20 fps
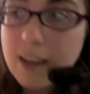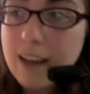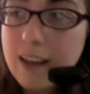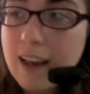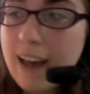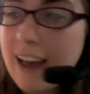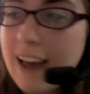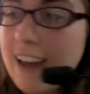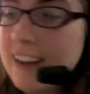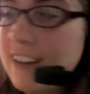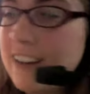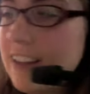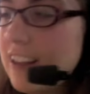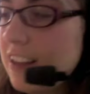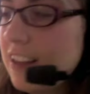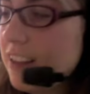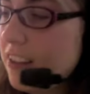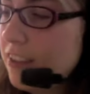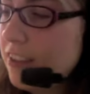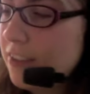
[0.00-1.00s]
And
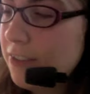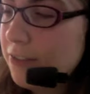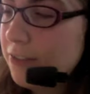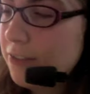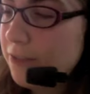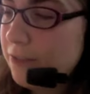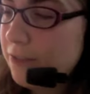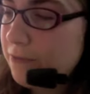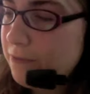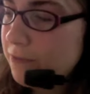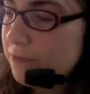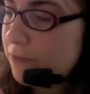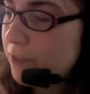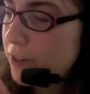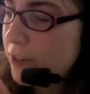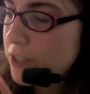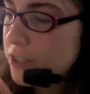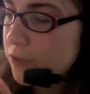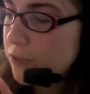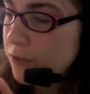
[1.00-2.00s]
in the
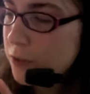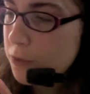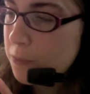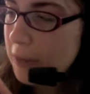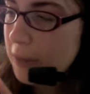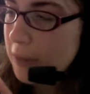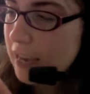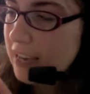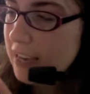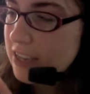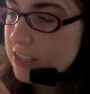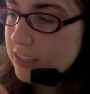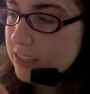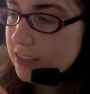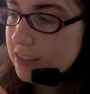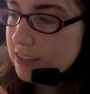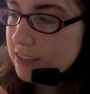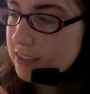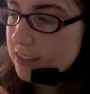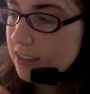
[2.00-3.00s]
first few
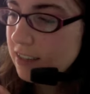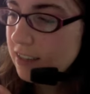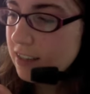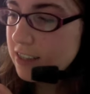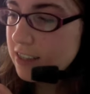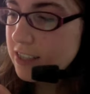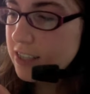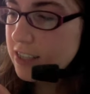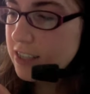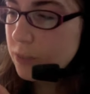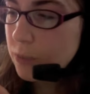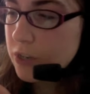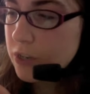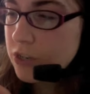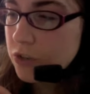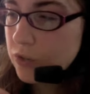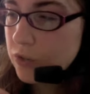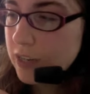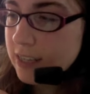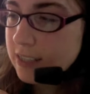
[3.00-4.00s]
pages,
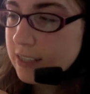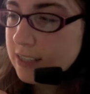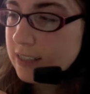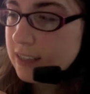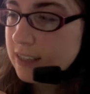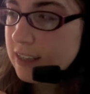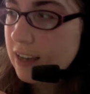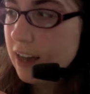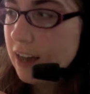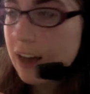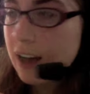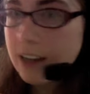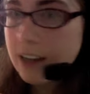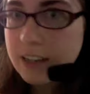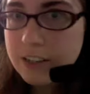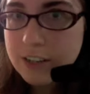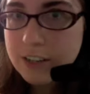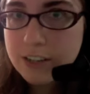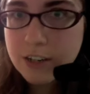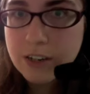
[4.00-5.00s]
someone tricks God
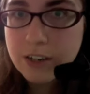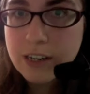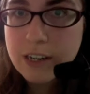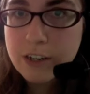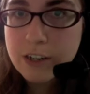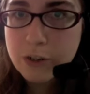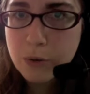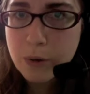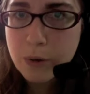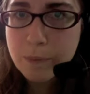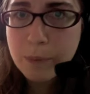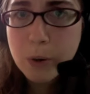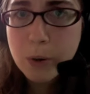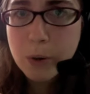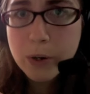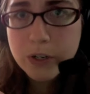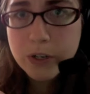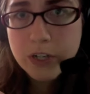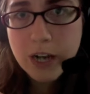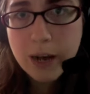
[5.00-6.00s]
into turning into a
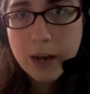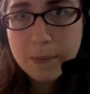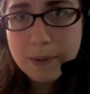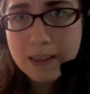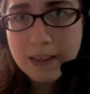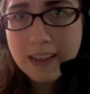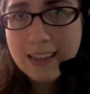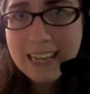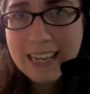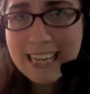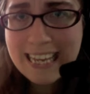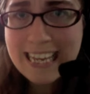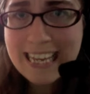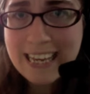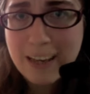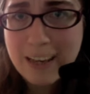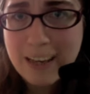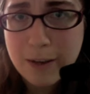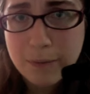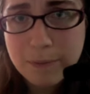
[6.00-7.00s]
pork chop, and then they
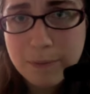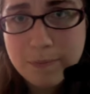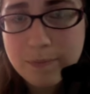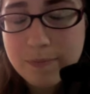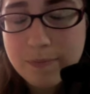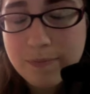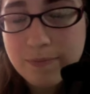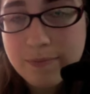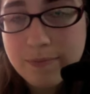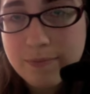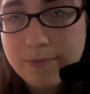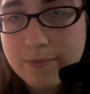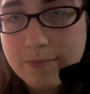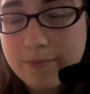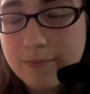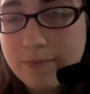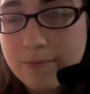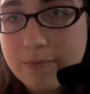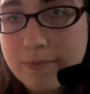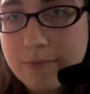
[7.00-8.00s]
eat him.
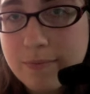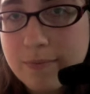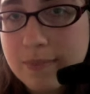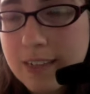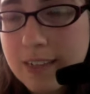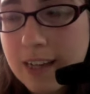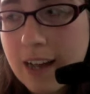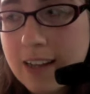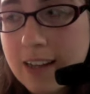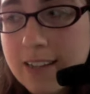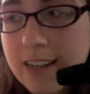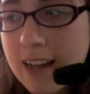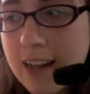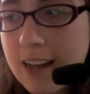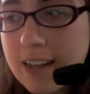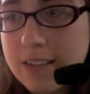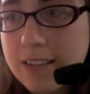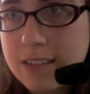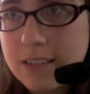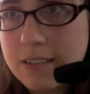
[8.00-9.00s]
God
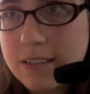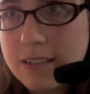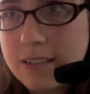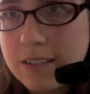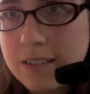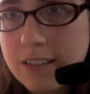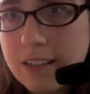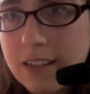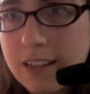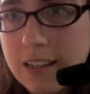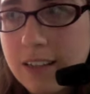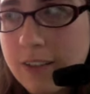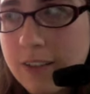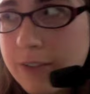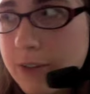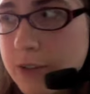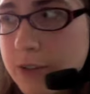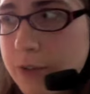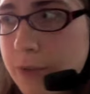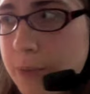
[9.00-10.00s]
dies in the
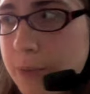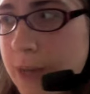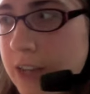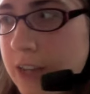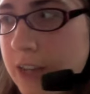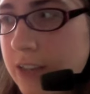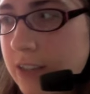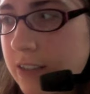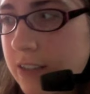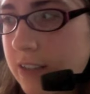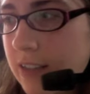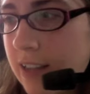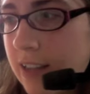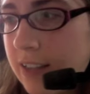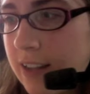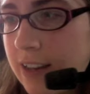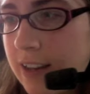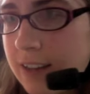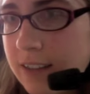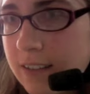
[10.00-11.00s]
first few pages,
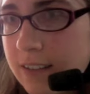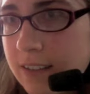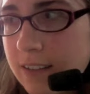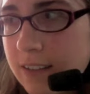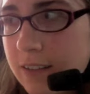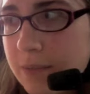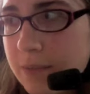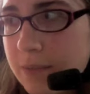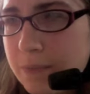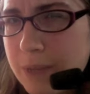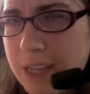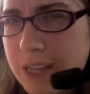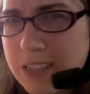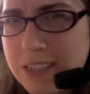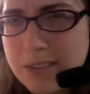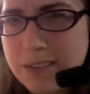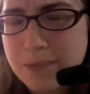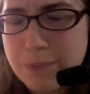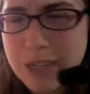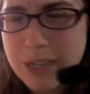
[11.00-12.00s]
and then because
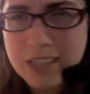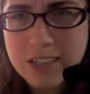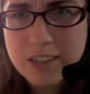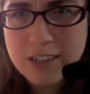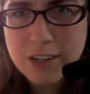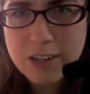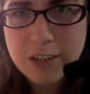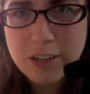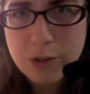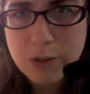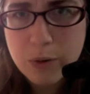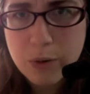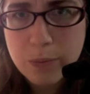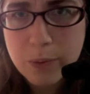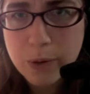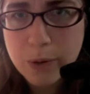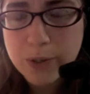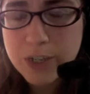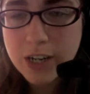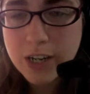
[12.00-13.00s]
he because he turned into a
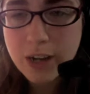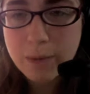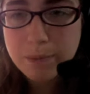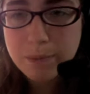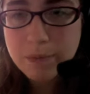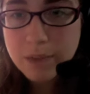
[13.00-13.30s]
pork chop,